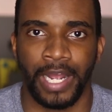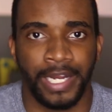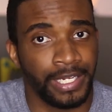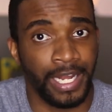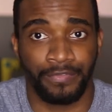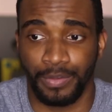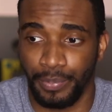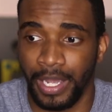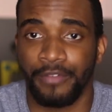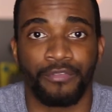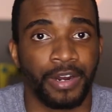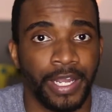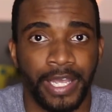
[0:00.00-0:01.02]
I didn't have to pay
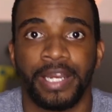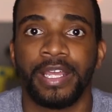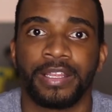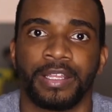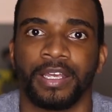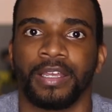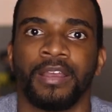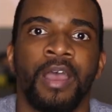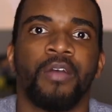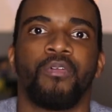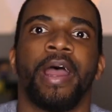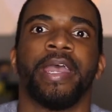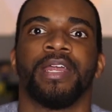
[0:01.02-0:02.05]
for anything,
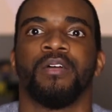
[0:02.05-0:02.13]
right?